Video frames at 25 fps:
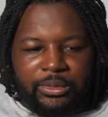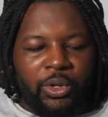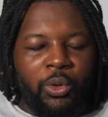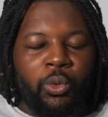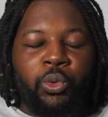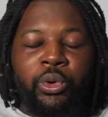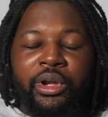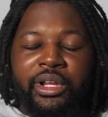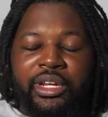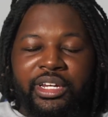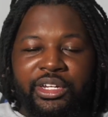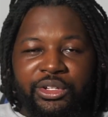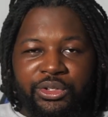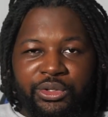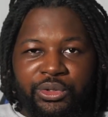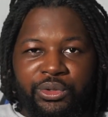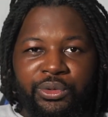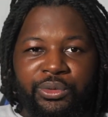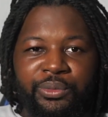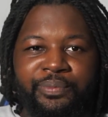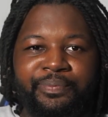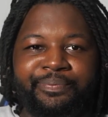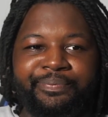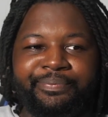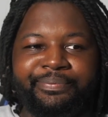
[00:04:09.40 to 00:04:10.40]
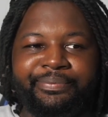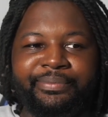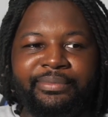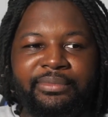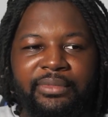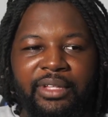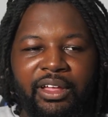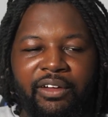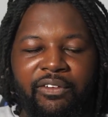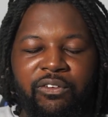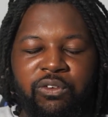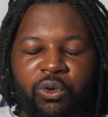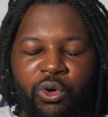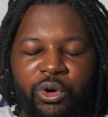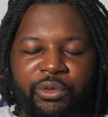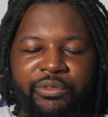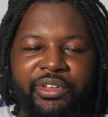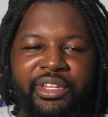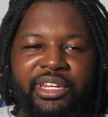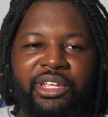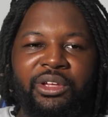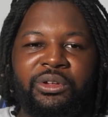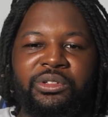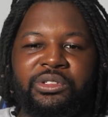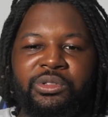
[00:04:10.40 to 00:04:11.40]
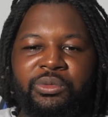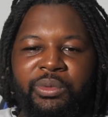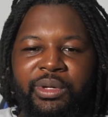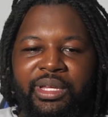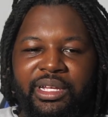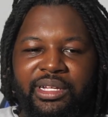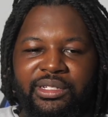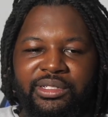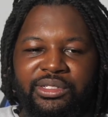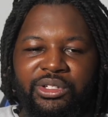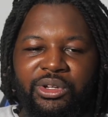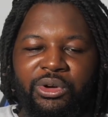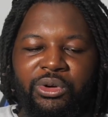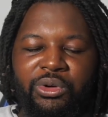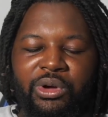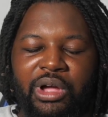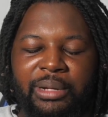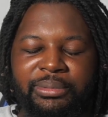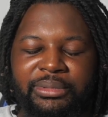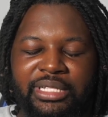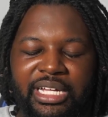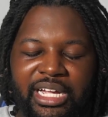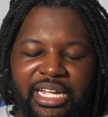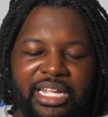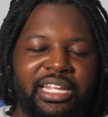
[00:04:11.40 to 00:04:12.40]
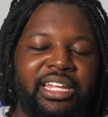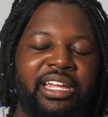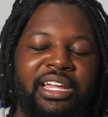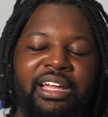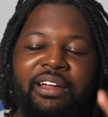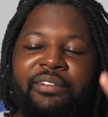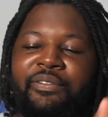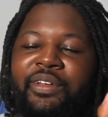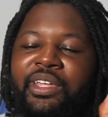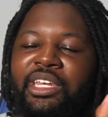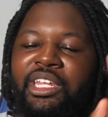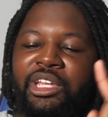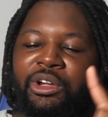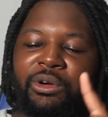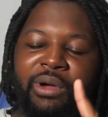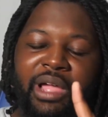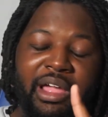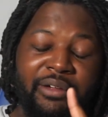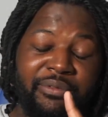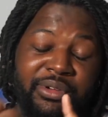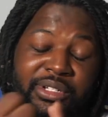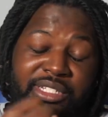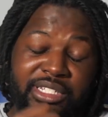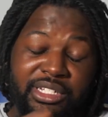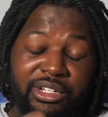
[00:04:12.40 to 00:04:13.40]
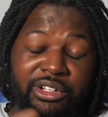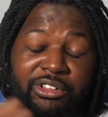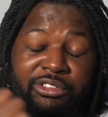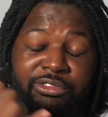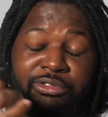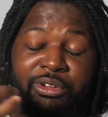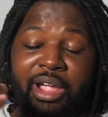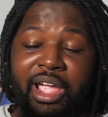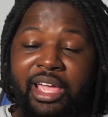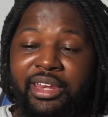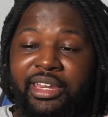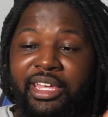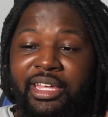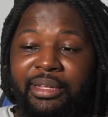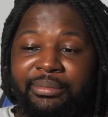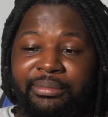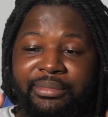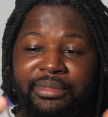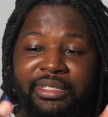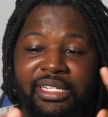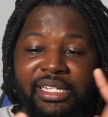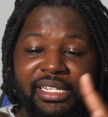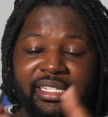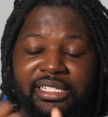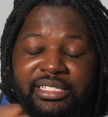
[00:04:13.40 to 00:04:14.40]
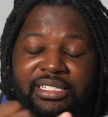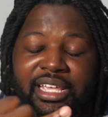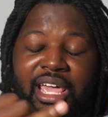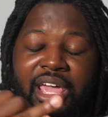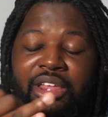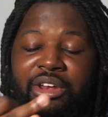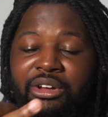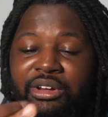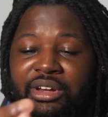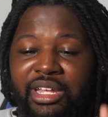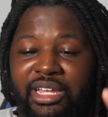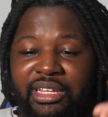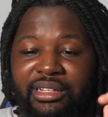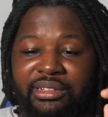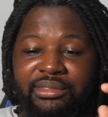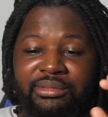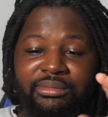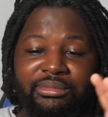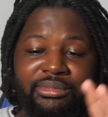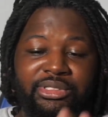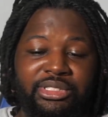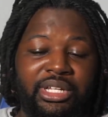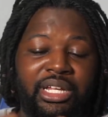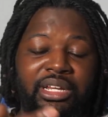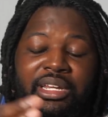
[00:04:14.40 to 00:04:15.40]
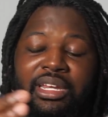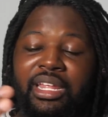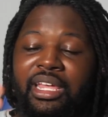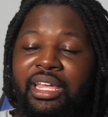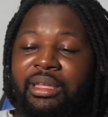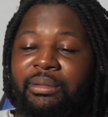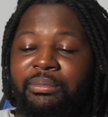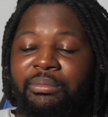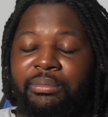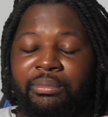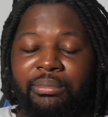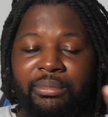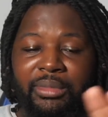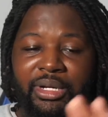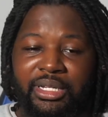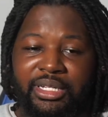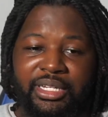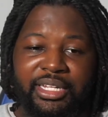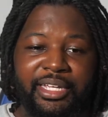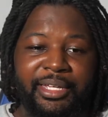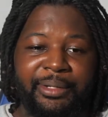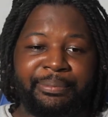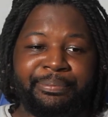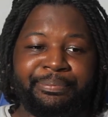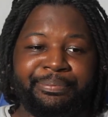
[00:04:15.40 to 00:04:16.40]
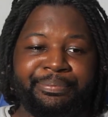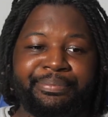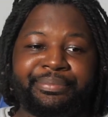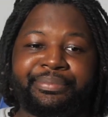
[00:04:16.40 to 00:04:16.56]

we're going to do four videos a week. So I'm talking a video every single Friday, Saturday, Sunday, Monday.